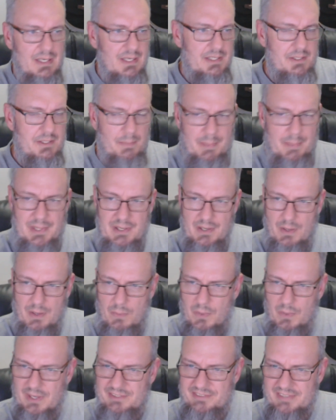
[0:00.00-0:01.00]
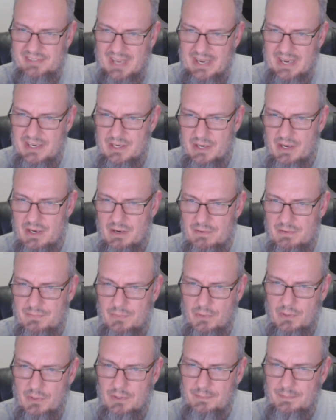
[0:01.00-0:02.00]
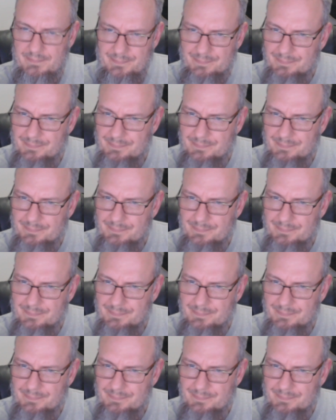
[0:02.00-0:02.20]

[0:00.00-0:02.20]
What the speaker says: depending on what site you go for.